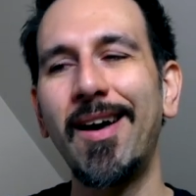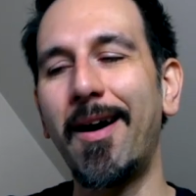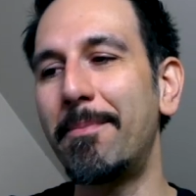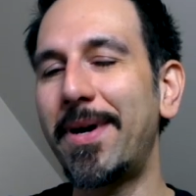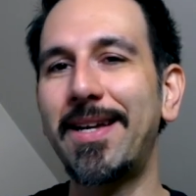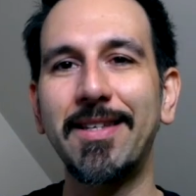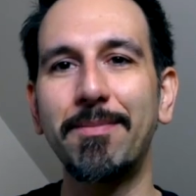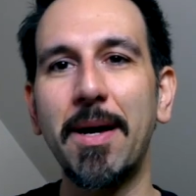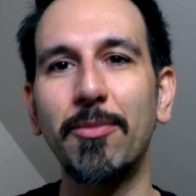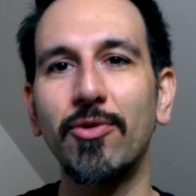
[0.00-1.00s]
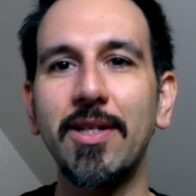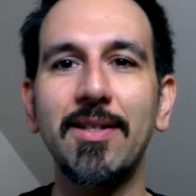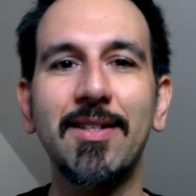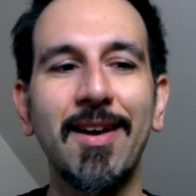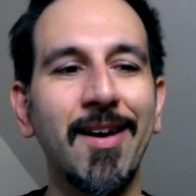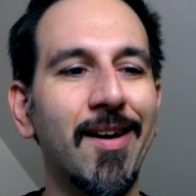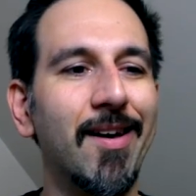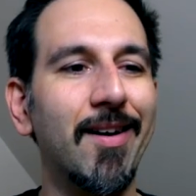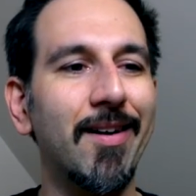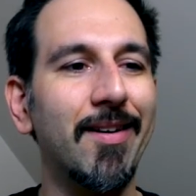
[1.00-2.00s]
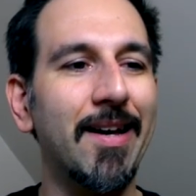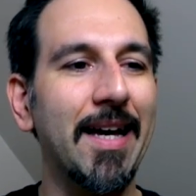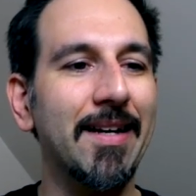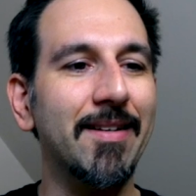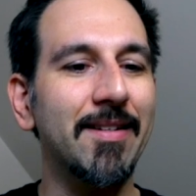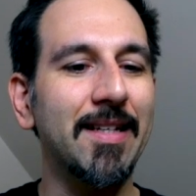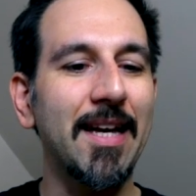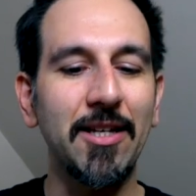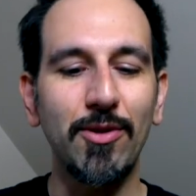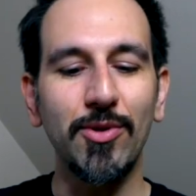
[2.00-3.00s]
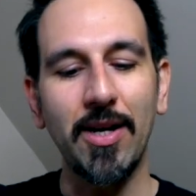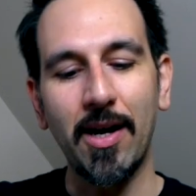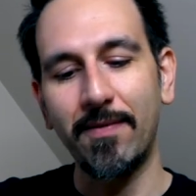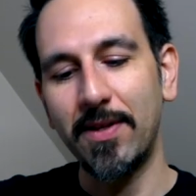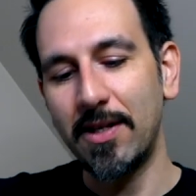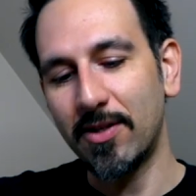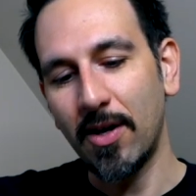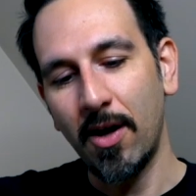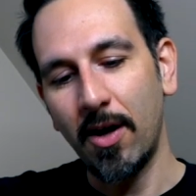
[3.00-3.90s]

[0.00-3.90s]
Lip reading: amazing memories and get use out of these